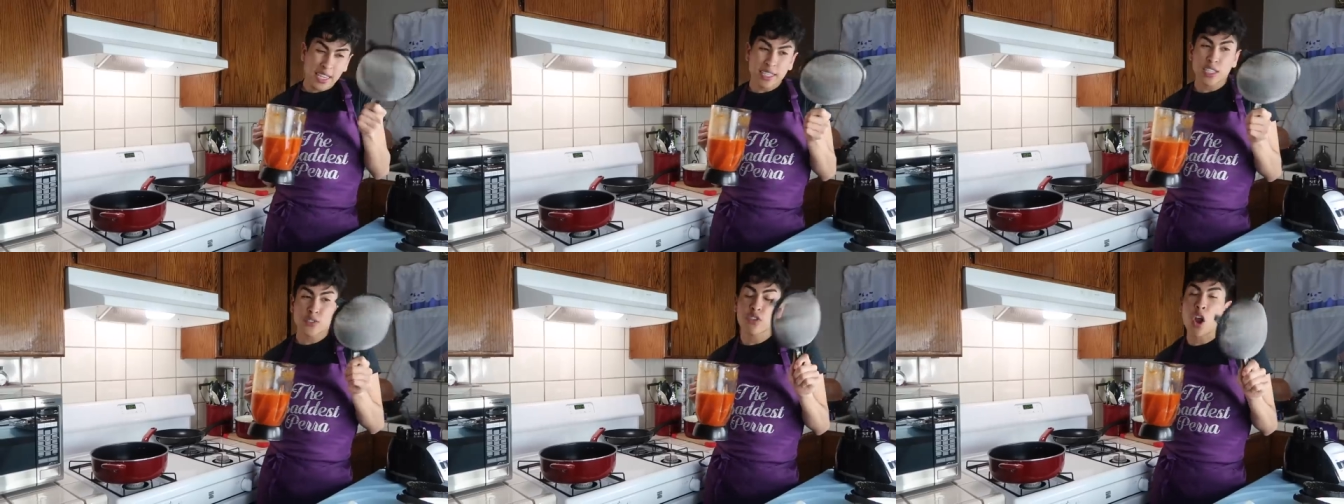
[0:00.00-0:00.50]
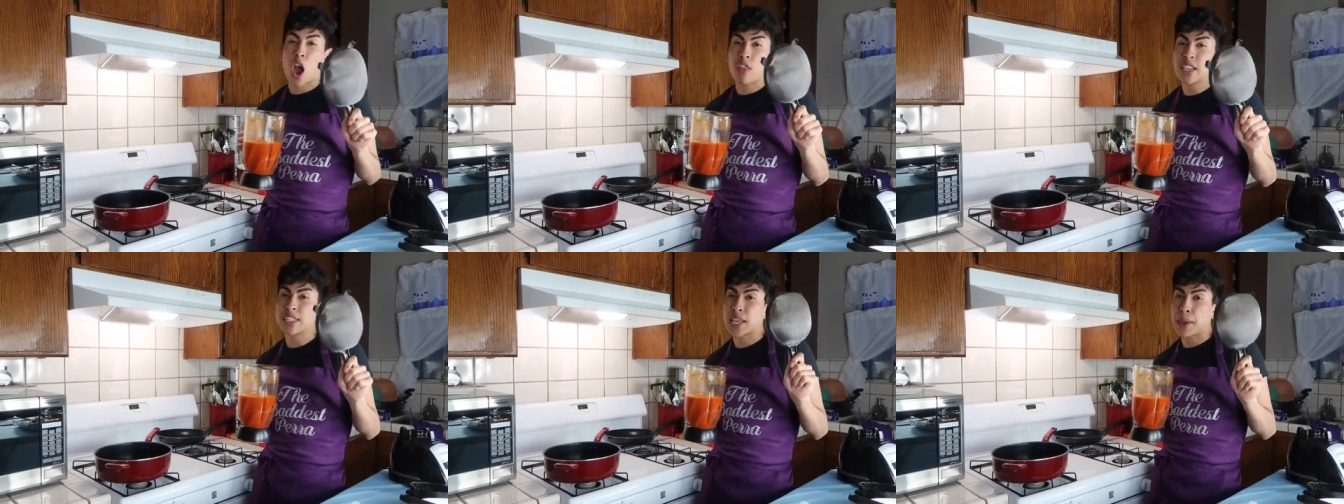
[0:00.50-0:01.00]
This is for
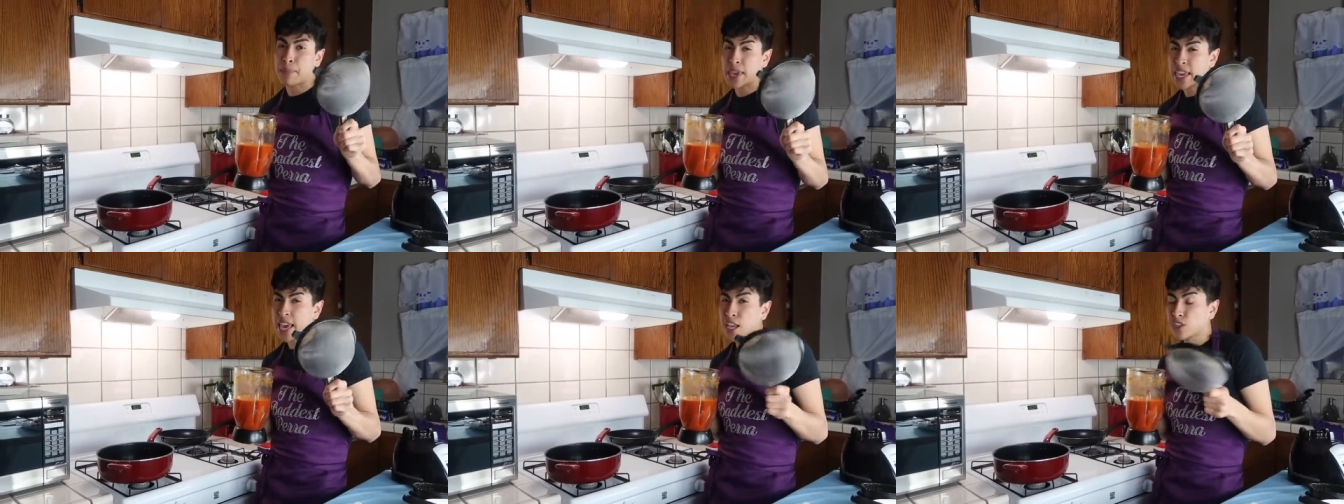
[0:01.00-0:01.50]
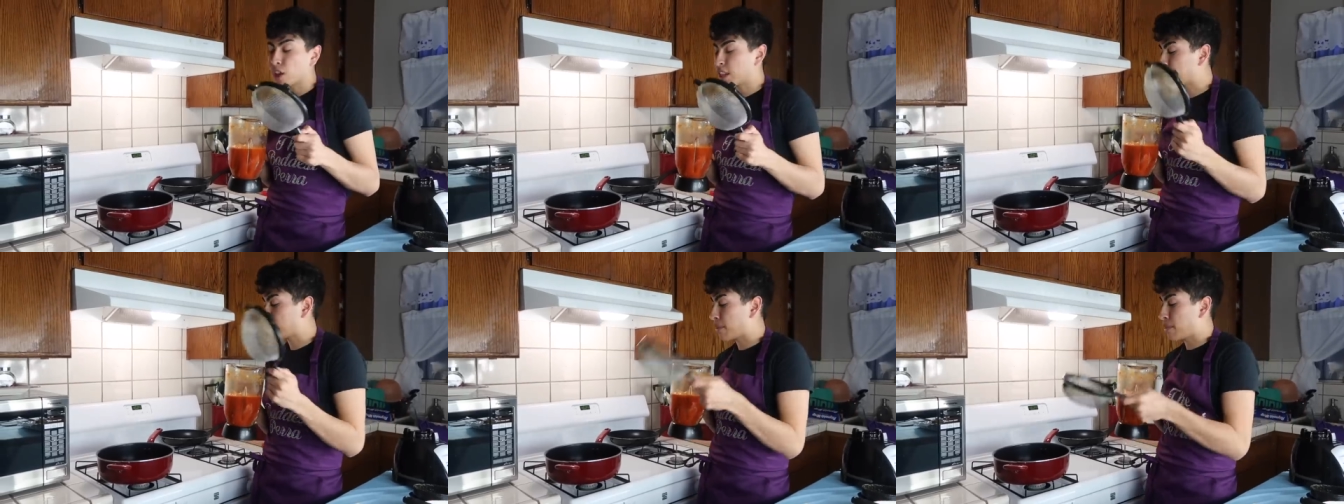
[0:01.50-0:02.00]
all the semillas so
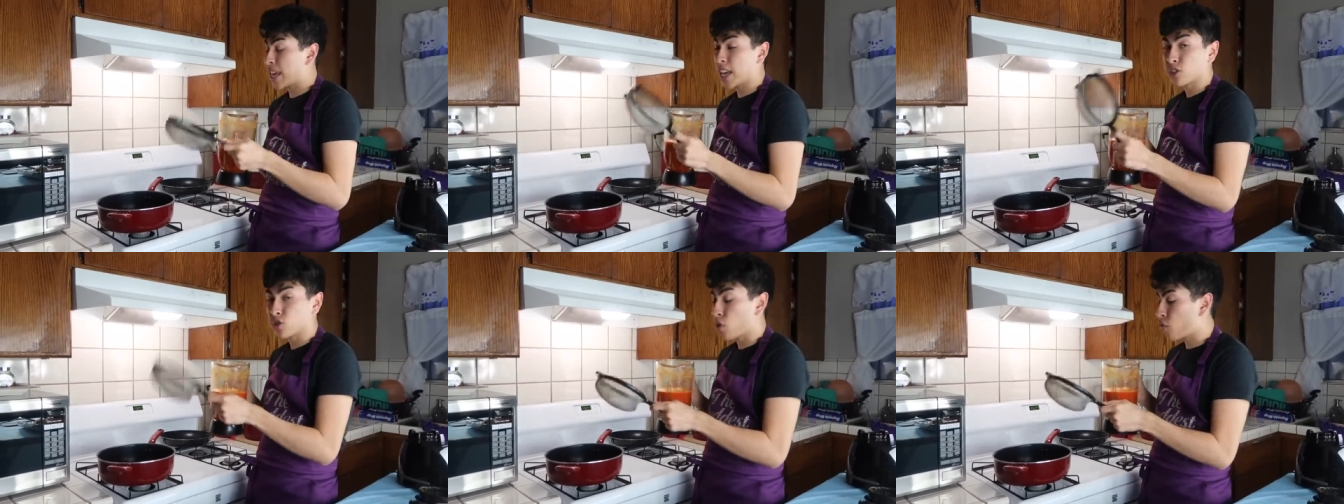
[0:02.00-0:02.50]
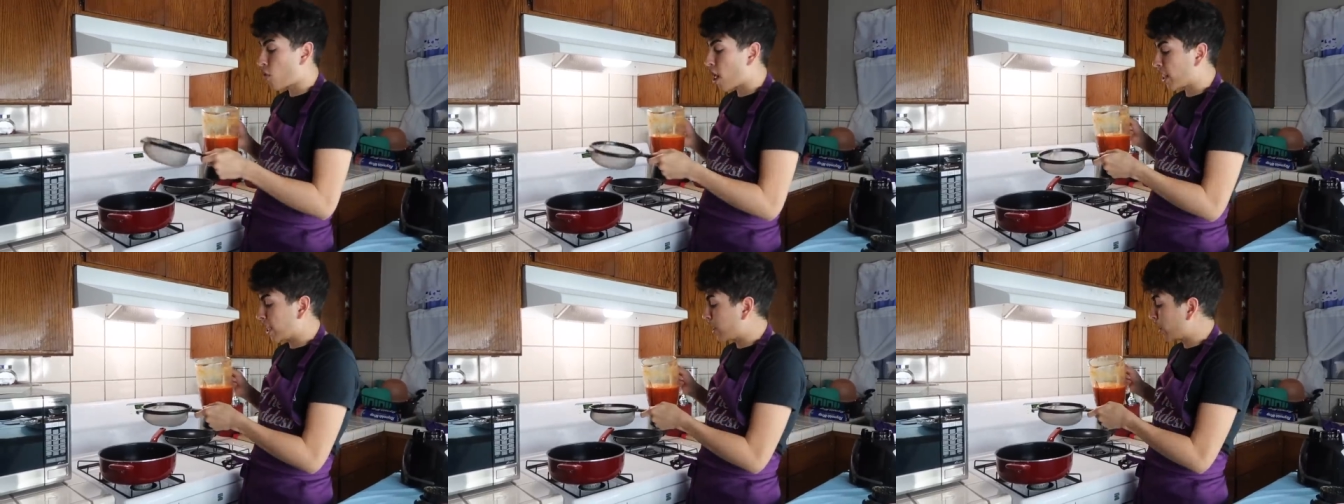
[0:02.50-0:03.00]
that the semillas don't
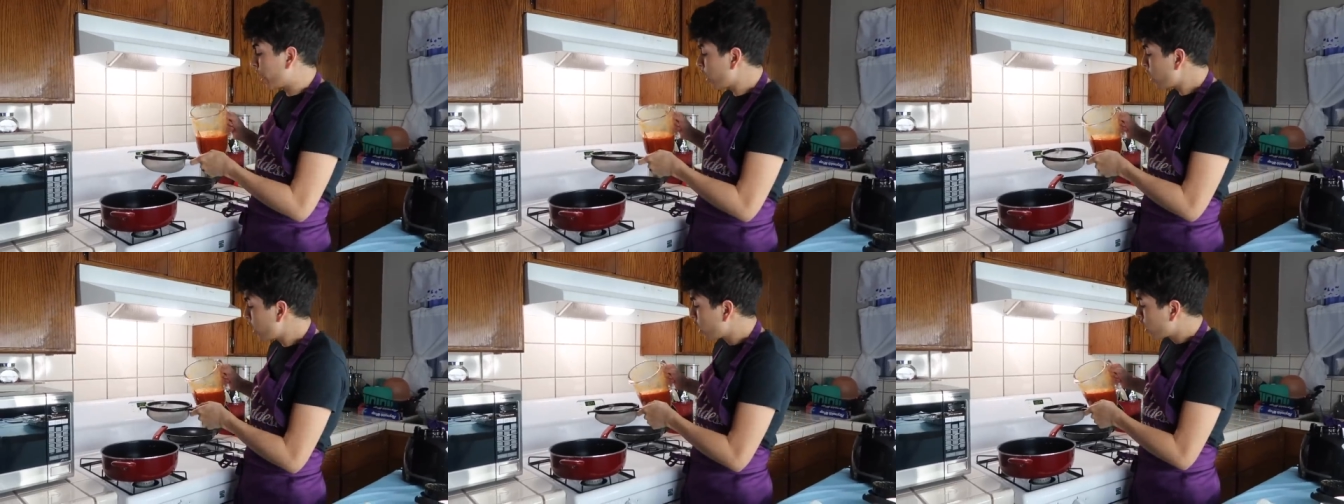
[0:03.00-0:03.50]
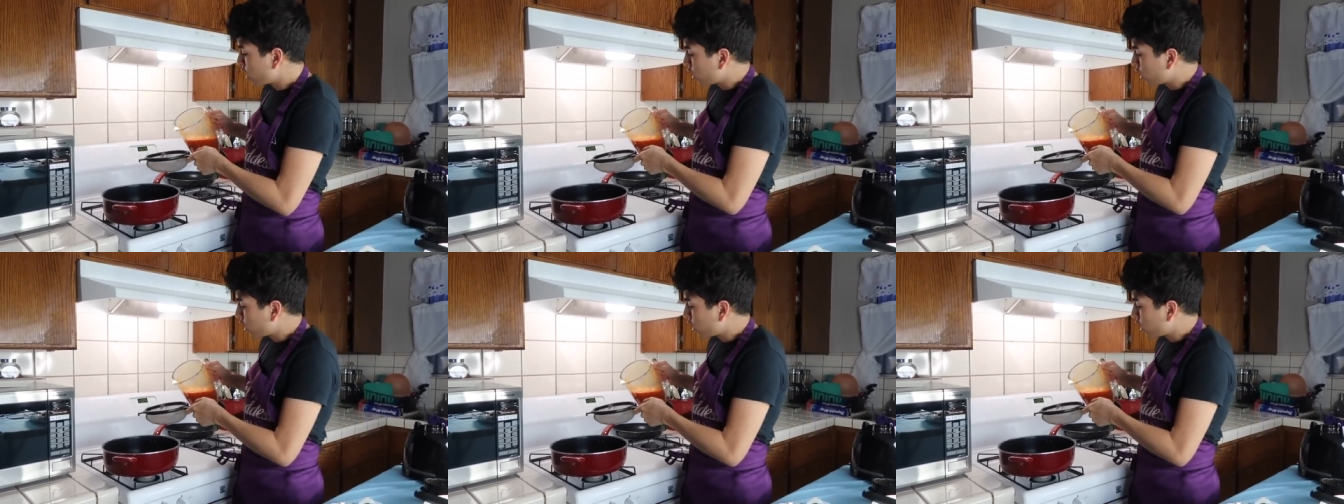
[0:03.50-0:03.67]
fall in there.